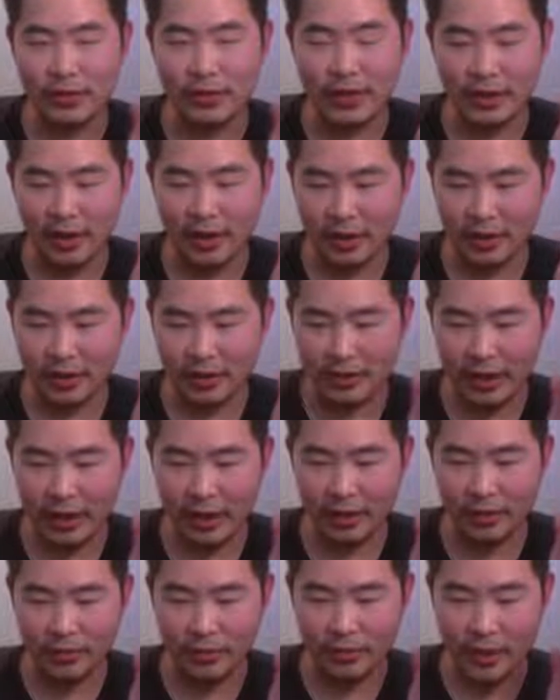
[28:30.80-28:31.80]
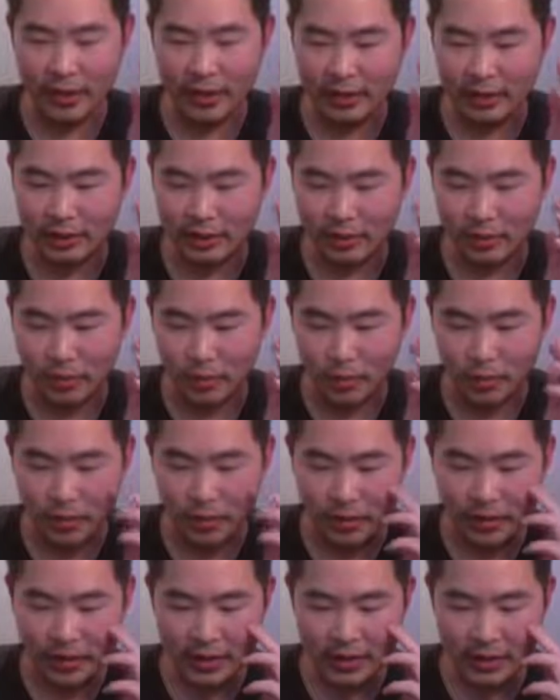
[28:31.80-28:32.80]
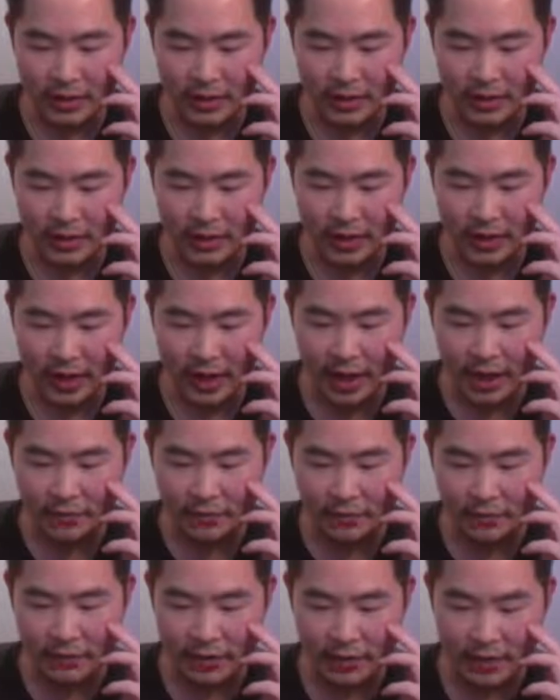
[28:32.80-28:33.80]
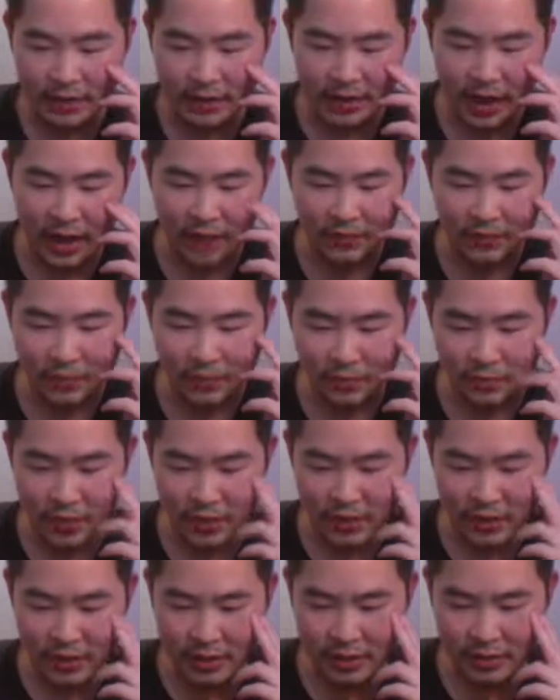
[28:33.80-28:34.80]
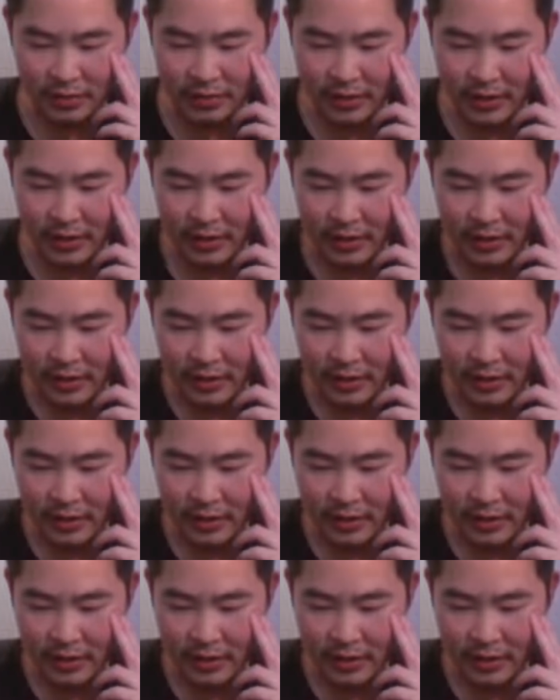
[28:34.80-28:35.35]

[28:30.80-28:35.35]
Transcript: really gotten like great score in this yet. I haven't really dived too much into it,